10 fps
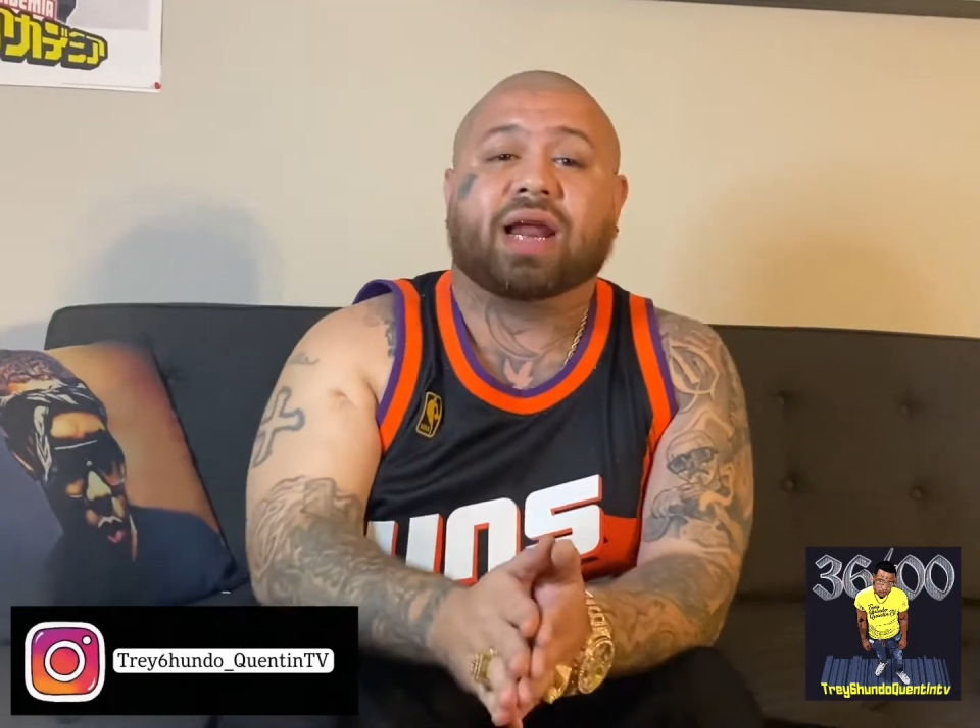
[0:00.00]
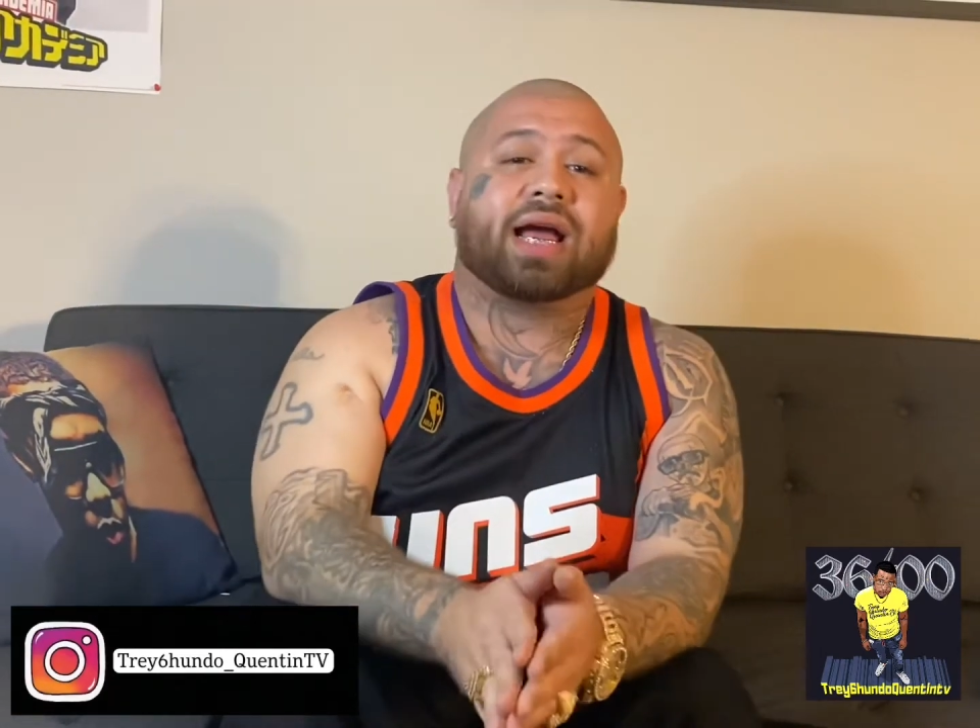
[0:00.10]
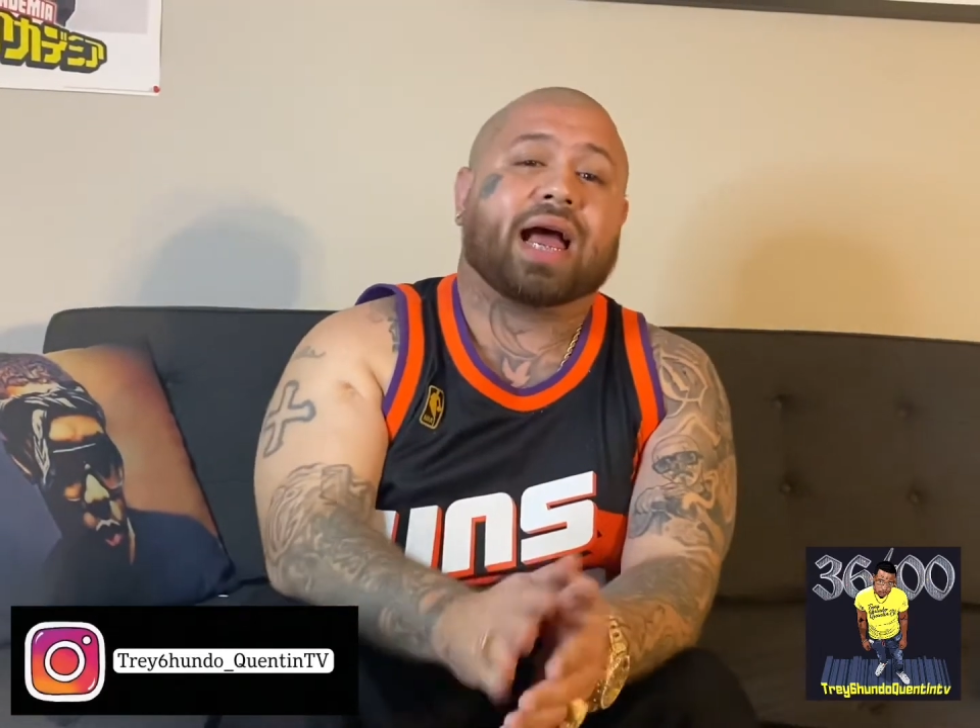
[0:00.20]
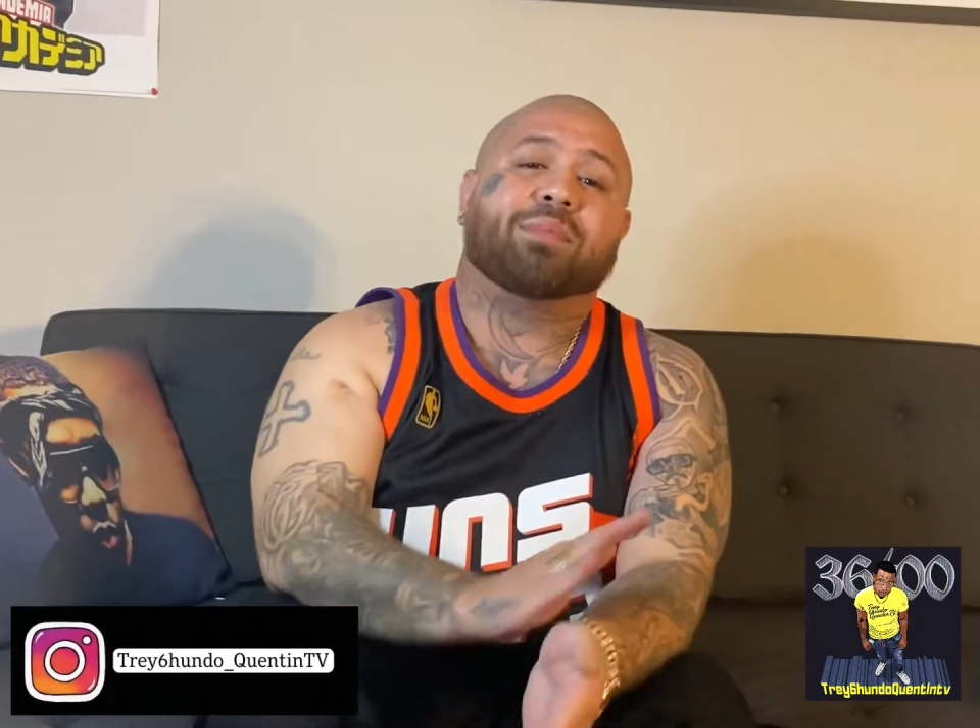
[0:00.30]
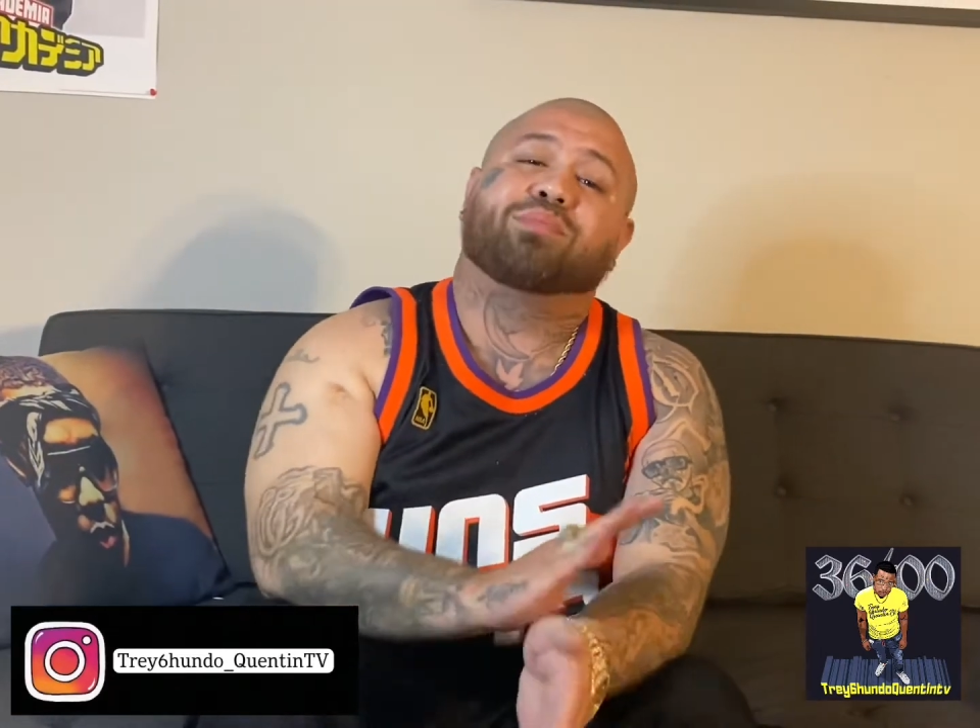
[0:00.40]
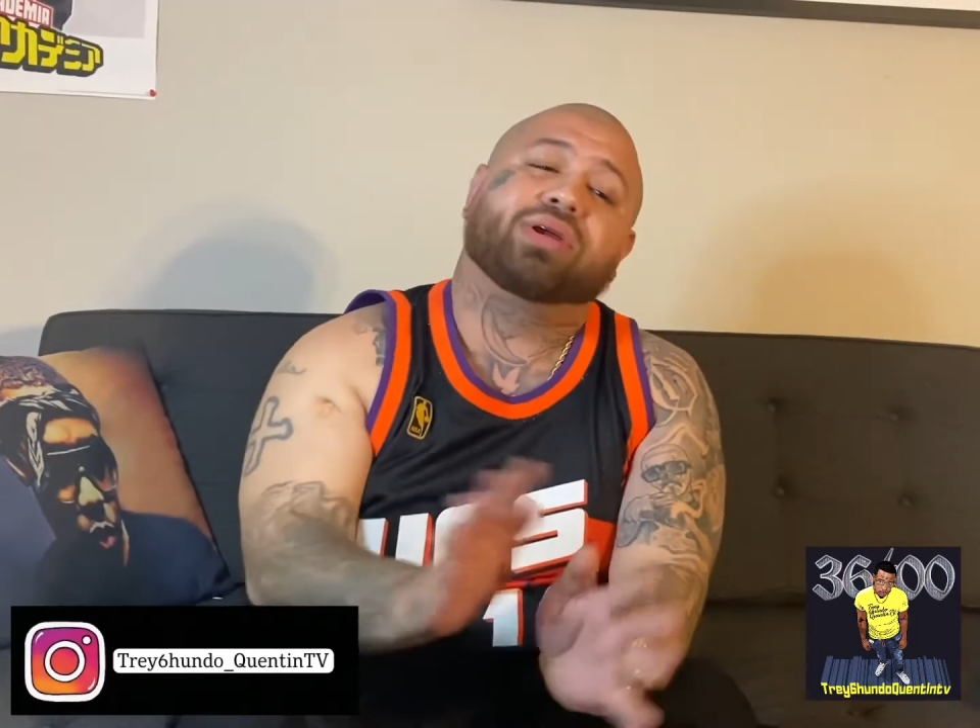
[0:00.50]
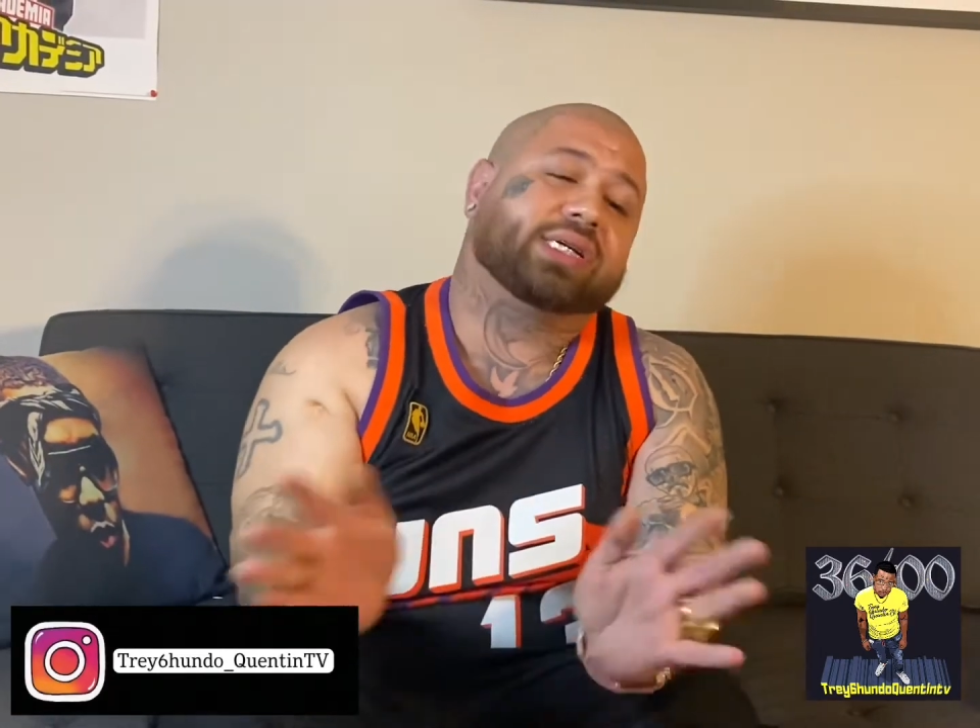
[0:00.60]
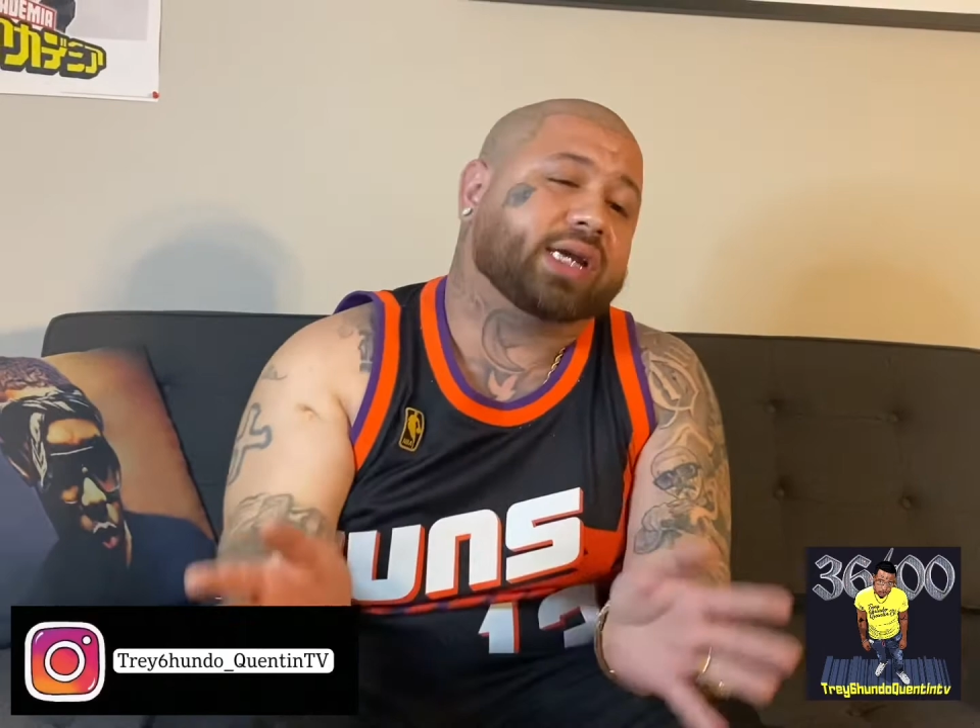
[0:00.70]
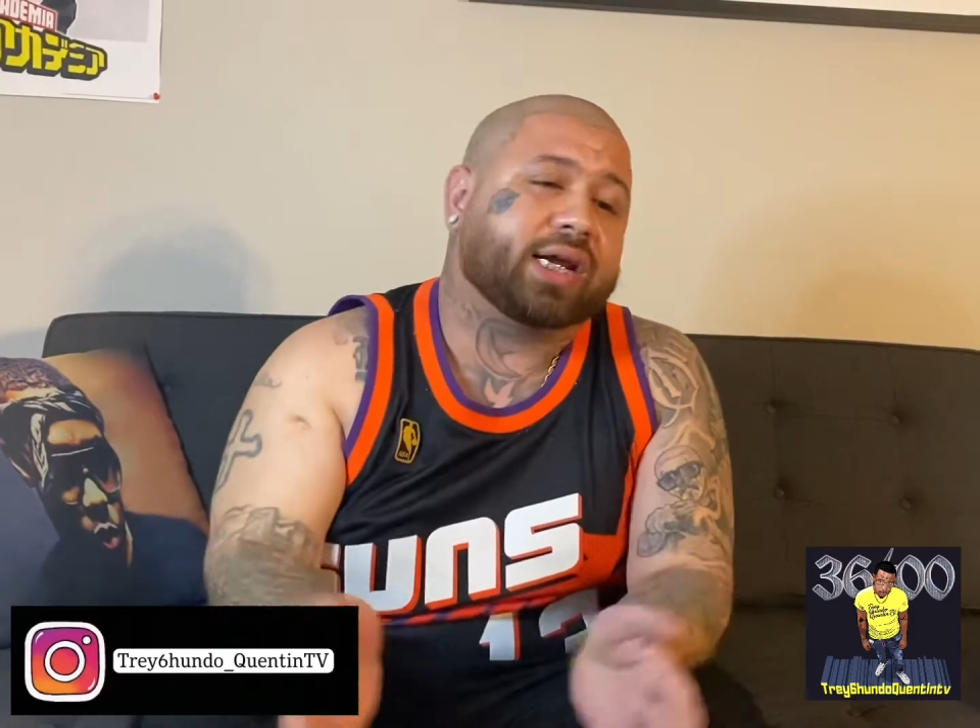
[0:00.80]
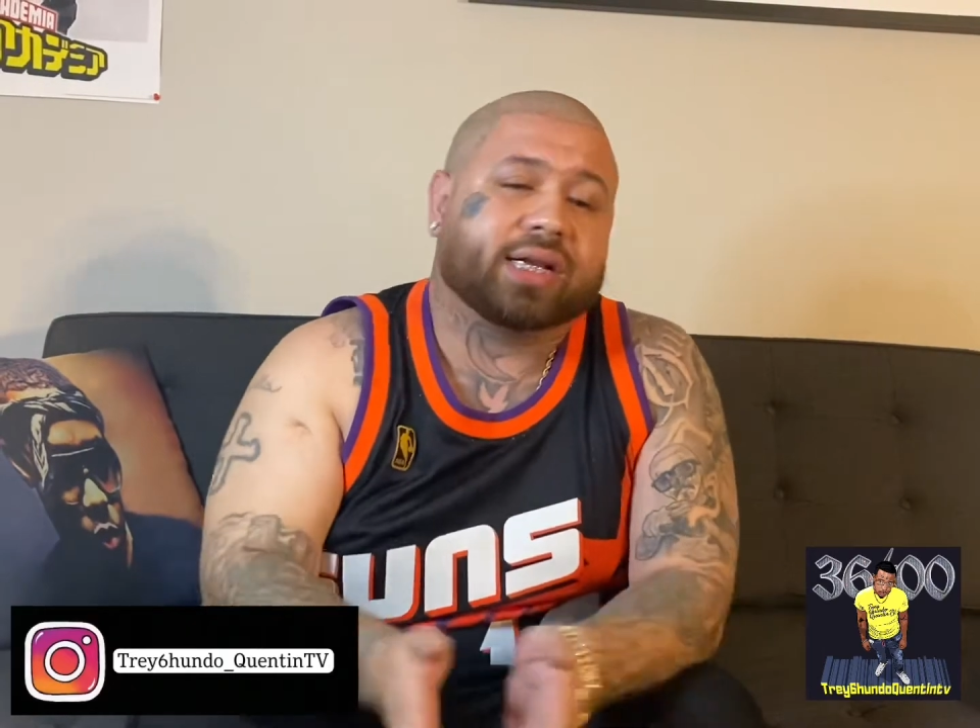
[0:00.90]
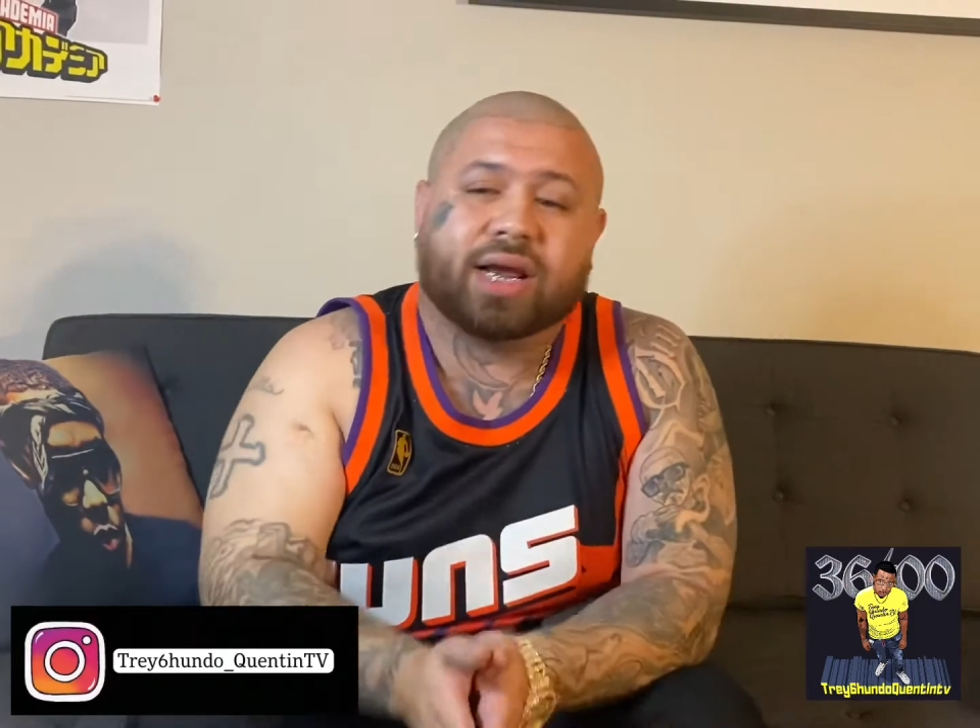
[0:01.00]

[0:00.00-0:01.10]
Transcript: Like, I appreciate